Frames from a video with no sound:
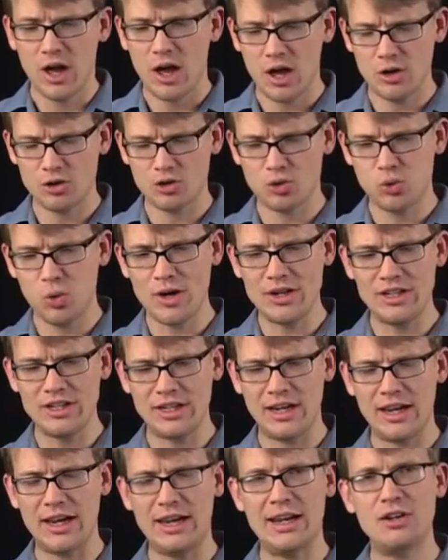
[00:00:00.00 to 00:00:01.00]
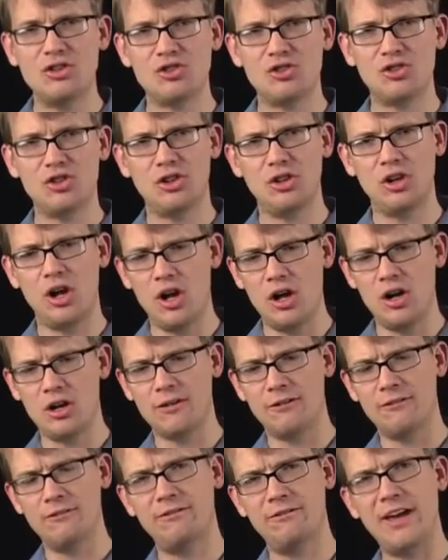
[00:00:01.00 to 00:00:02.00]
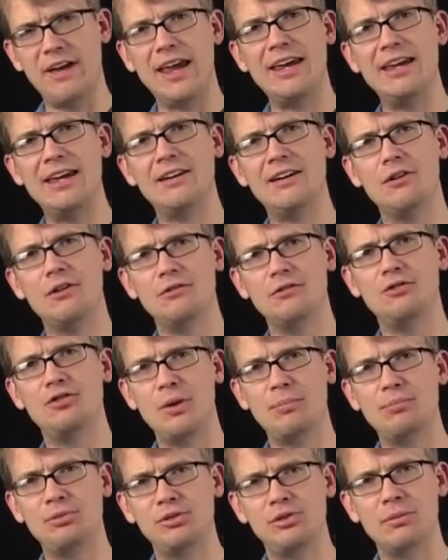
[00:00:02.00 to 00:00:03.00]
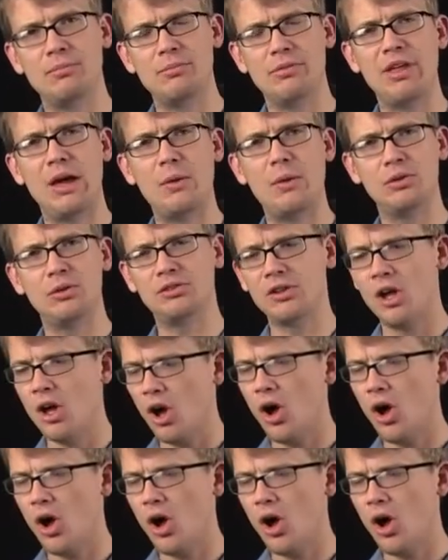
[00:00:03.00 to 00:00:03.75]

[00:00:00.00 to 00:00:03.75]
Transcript: a 20-inch long vein of gypsum that was